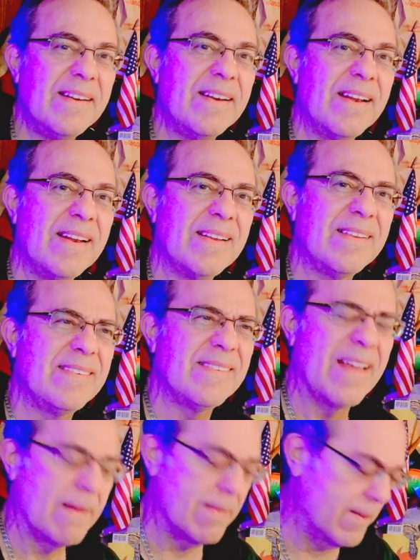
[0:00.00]
in the
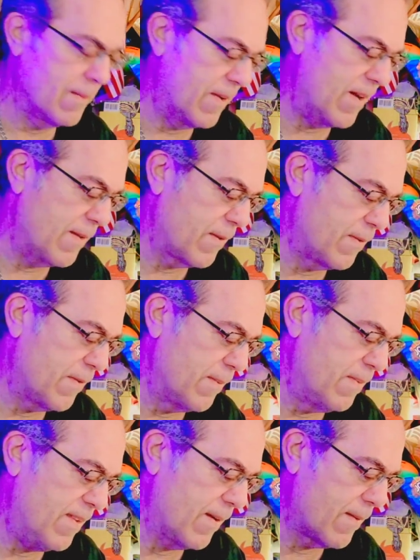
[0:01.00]
south or whatever
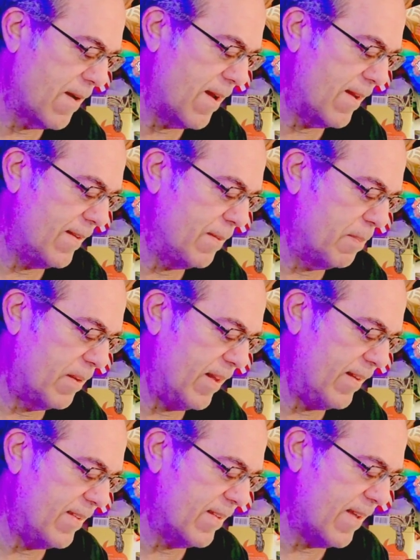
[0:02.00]
from Tehran, the
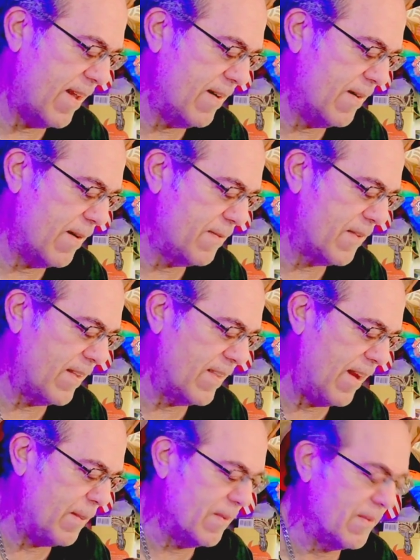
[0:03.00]
place, I don't know, I forget
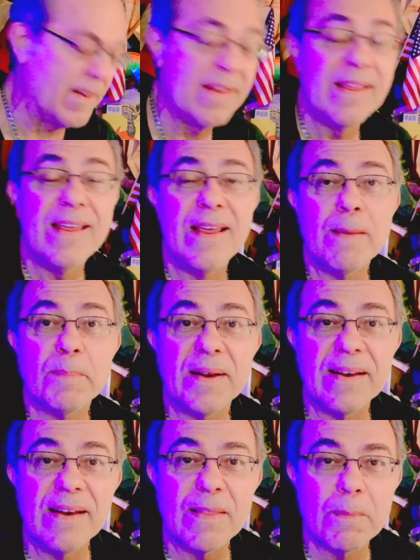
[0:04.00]
the name of it,
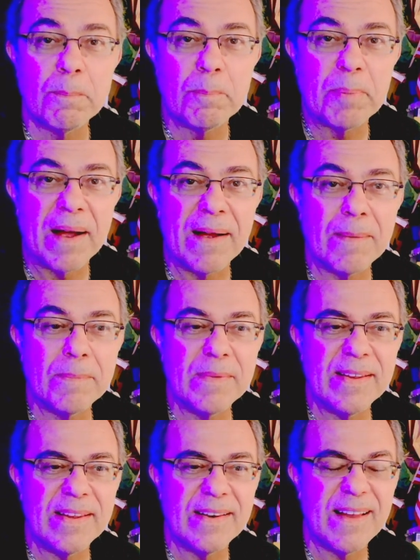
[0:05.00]
but another bomb
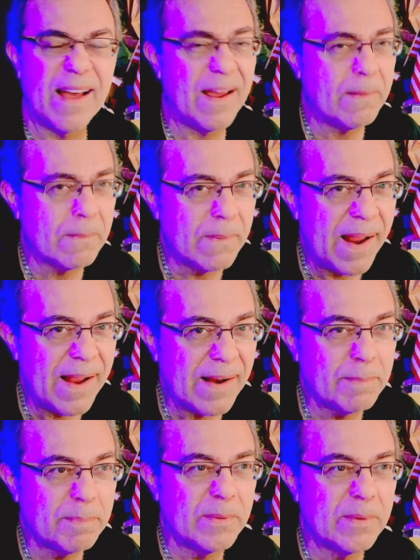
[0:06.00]
in
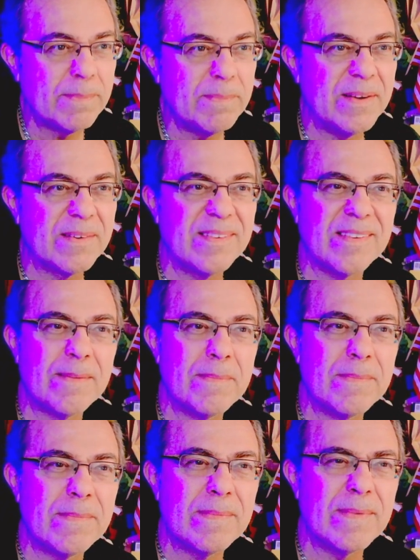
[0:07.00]
Iraq blew up near
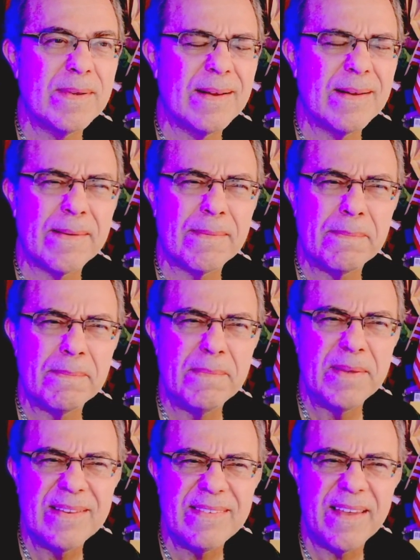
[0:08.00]
some
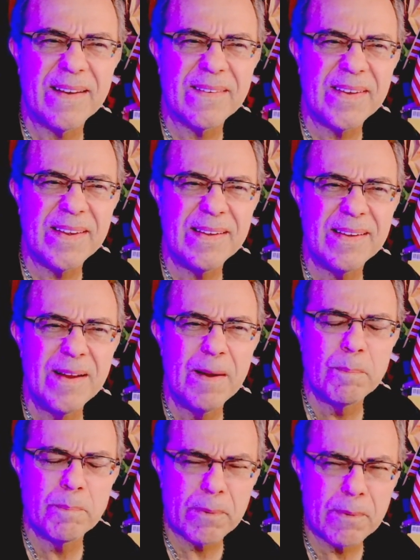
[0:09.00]
military,
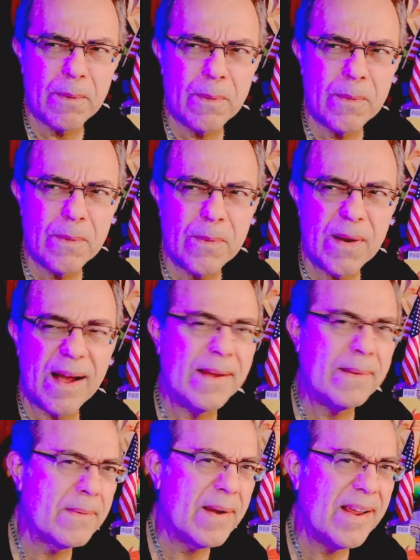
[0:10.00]

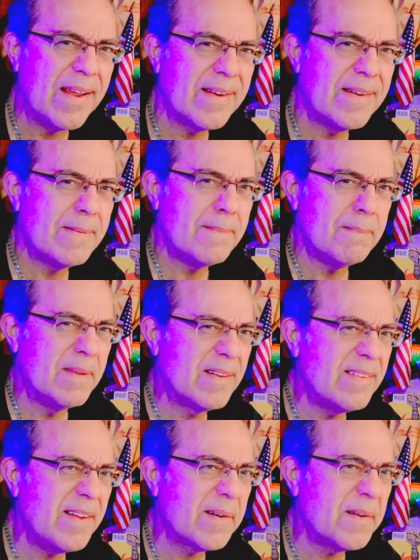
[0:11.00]
pro-Iran
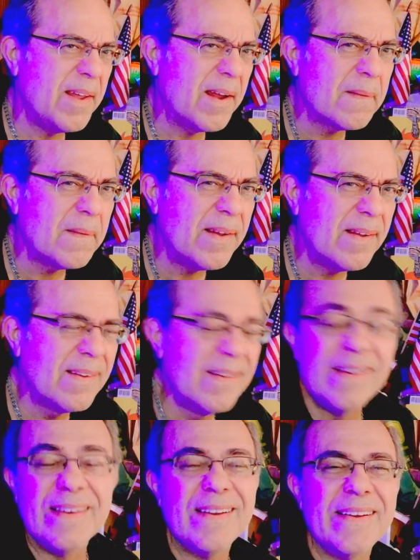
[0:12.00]
military area.
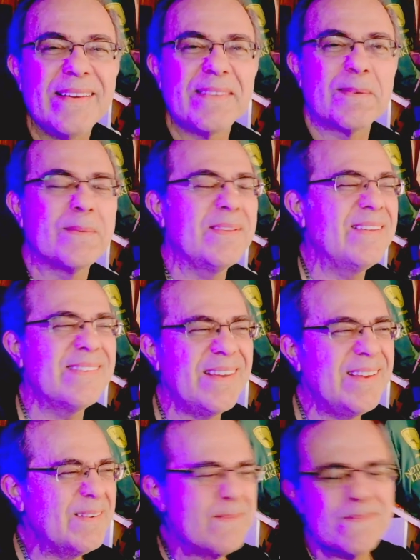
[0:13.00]
So it's
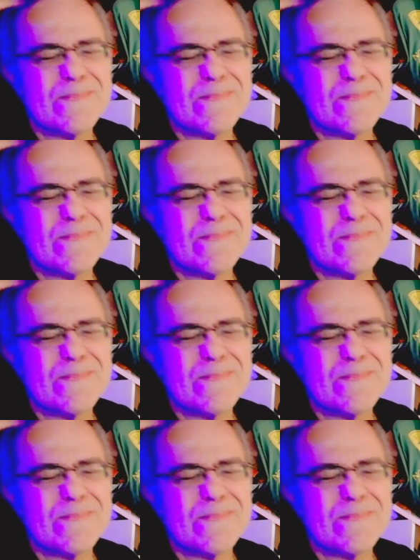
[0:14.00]
like,